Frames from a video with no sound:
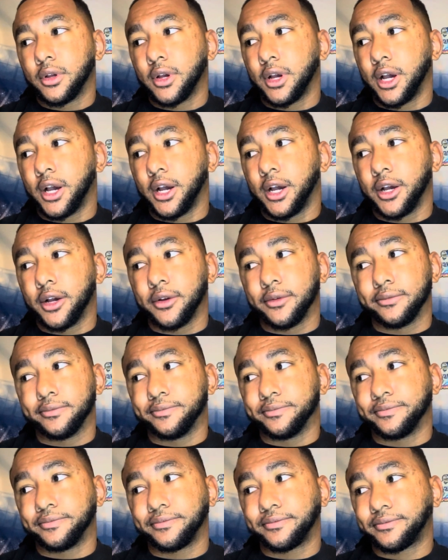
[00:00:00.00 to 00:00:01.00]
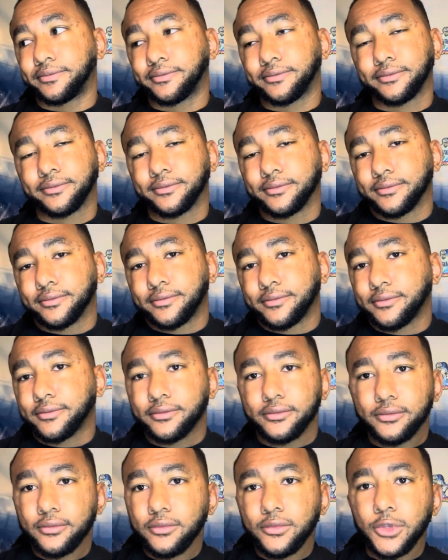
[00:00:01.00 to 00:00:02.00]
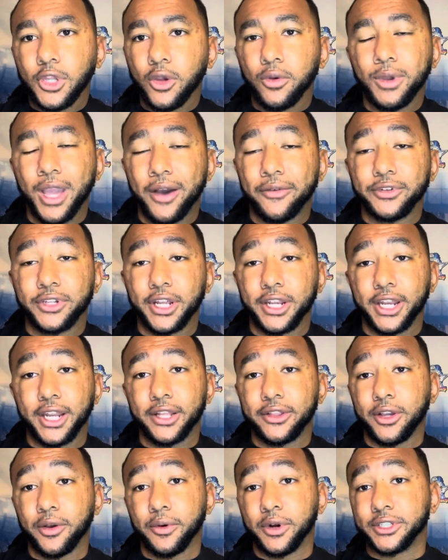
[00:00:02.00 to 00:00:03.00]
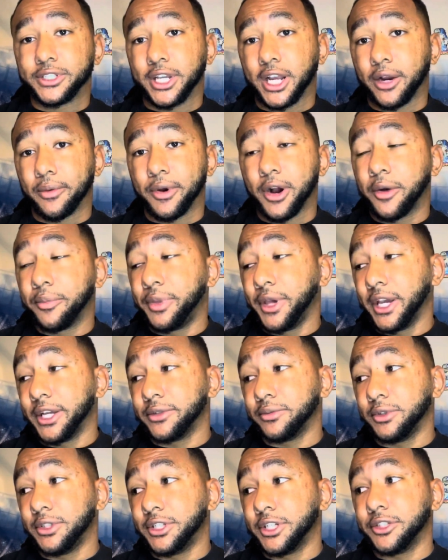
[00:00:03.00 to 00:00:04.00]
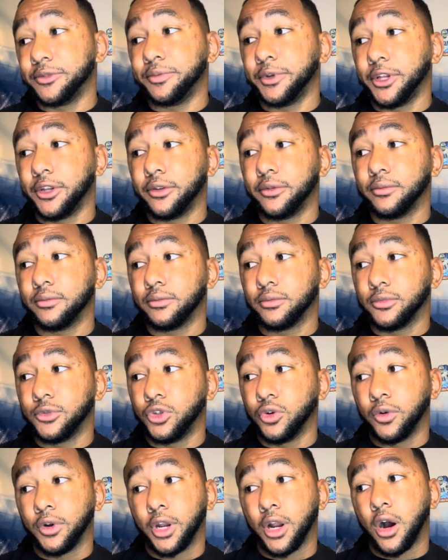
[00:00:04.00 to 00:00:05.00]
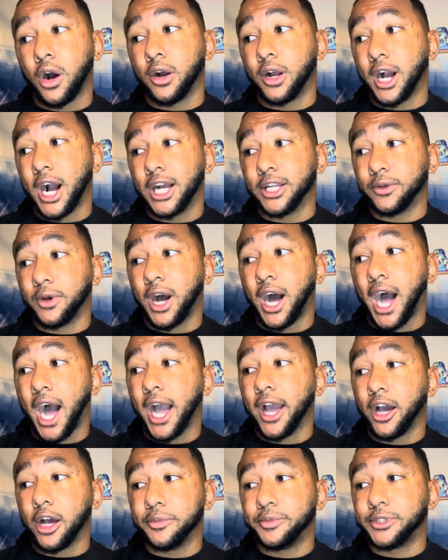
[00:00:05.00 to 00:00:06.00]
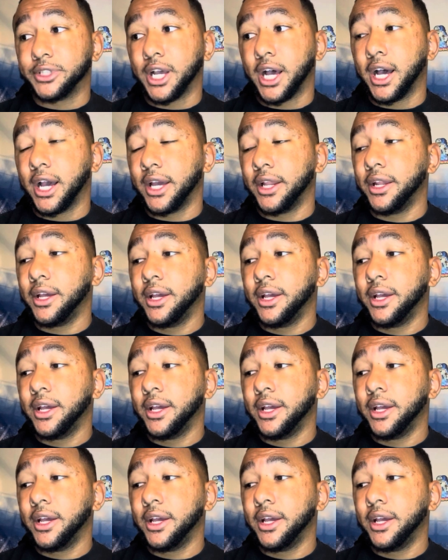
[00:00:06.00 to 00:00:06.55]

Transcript: Um, we haven't done anything with our second round picks. We've just been doing it on guys with high upside